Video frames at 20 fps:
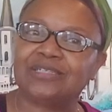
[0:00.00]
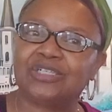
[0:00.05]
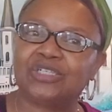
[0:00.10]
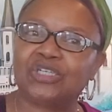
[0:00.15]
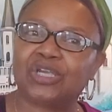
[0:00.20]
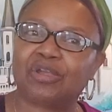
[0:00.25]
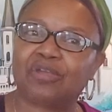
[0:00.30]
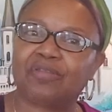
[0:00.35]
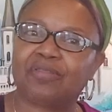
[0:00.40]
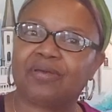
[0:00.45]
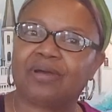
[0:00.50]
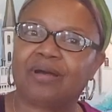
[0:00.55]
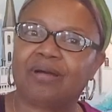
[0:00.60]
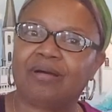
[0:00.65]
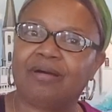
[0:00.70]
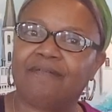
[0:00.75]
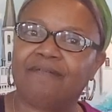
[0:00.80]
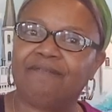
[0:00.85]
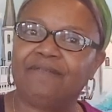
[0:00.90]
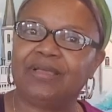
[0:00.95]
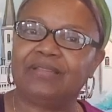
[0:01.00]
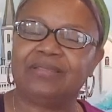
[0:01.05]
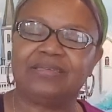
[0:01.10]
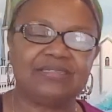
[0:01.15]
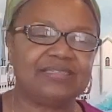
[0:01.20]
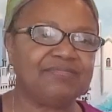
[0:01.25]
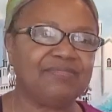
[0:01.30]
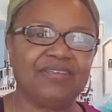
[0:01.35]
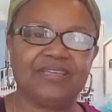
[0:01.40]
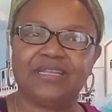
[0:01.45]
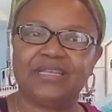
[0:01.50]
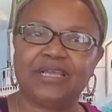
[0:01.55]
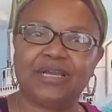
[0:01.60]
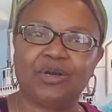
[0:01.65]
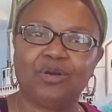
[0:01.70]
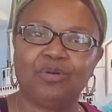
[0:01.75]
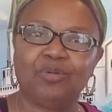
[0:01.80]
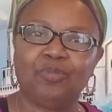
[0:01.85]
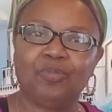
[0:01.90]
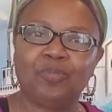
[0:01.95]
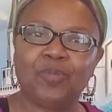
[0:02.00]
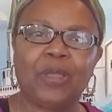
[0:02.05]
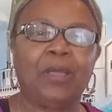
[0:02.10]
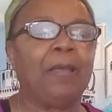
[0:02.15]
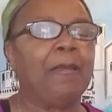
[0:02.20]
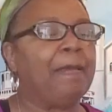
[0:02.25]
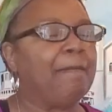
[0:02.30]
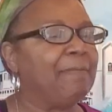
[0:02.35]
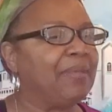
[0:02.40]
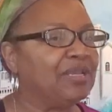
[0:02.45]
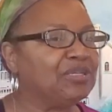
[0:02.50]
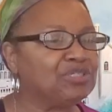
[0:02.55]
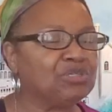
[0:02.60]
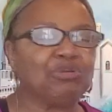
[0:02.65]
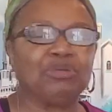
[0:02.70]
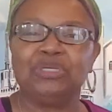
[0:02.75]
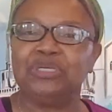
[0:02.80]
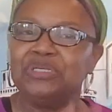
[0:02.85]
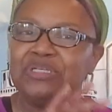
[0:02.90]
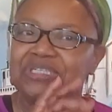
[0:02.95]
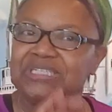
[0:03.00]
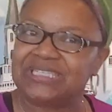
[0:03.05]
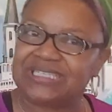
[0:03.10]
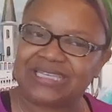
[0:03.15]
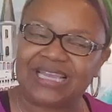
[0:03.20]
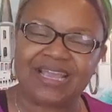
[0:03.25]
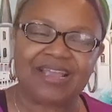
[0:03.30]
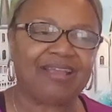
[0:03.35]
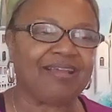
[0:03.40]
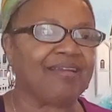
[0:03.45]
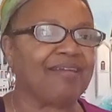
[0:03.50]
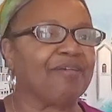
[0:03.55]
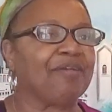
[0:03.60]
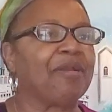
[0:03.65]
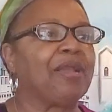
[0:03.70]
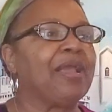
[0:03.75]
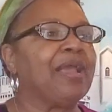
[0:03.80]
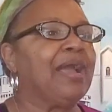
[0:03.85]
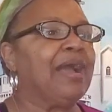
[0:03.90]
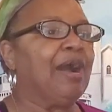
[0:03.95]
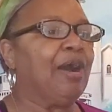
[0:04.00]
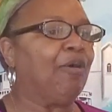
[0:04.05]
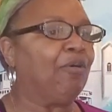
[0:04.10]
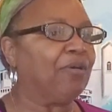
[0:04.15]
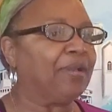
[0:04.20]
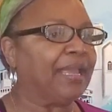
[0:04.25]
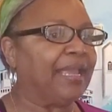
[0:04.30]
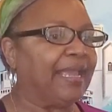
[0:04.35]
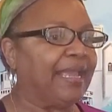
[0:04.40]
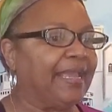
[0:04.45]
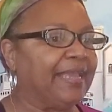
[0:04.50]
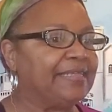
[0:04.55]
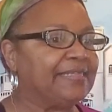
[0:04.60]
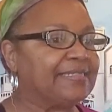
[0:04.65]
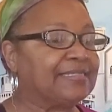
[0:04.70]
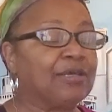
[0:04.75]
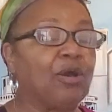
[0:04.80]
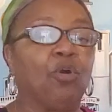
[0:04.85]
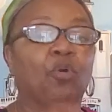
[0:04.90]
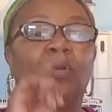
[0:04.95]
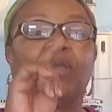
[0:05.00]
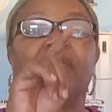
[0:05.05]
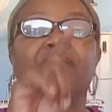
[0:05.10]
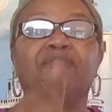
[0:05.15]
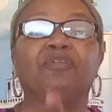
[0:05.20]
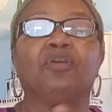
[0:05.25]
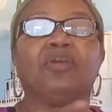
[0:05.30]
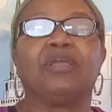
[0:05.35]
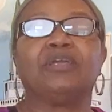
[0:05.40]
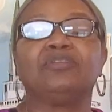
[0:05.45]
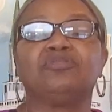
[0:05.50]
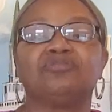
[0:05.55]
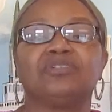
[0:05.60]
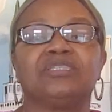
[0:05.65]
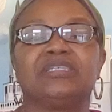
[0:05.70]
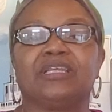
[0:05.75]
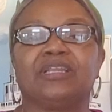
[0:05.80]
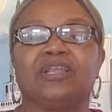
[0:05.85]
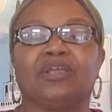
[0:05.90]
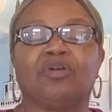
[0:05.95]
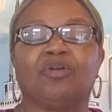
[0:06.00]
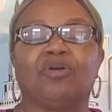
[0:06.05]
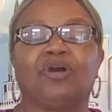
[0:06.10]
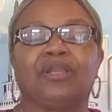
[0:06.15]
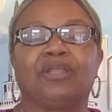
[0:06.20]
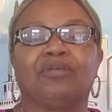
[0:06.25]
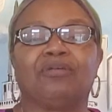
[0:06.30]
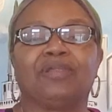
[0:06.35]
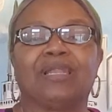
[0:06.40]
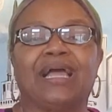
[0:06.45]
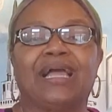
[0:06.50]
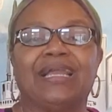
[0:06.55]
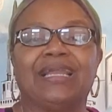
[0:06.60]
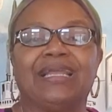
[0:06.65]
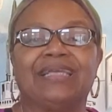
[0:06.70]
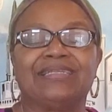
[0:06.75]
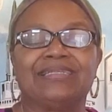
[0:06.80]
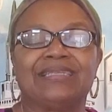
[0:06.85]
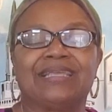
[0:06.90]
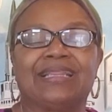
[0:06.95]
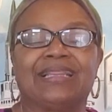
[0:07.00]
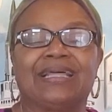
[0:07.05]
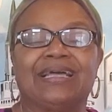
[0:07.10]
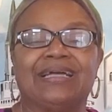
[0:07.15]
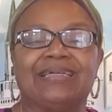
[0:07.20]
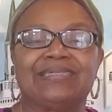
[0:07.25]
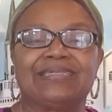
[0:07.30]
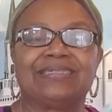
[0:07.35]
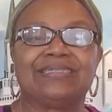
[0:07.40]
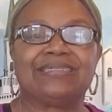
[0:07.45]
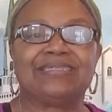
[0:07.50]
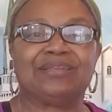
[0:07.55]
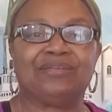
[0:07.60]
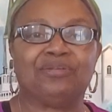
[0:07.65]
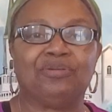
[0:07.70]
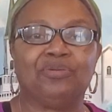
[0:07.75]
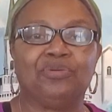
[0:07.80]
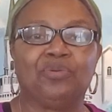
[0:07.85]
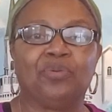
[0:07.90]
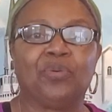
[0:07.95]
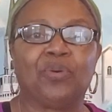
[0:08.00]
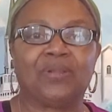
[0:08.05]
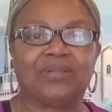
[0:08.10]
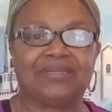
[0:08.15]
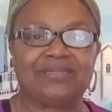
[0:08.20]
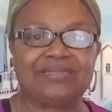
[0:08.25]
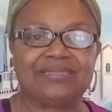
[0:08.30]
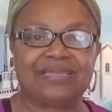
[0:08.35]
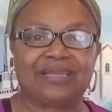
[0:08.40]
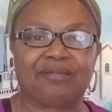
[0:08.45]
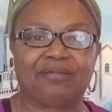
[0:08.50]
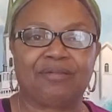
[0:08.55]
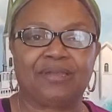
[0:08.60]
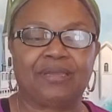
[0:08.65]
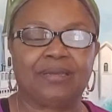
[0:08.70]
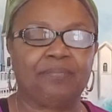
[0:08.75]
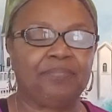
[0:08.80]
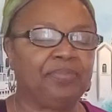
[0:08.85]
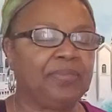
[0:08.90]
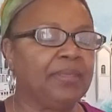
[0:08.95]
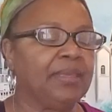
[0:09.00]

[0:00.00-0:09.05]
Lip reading: to share this video? Make sure you share. Okay, so if you're interested in cardio line dancing classes in the New Orleans area,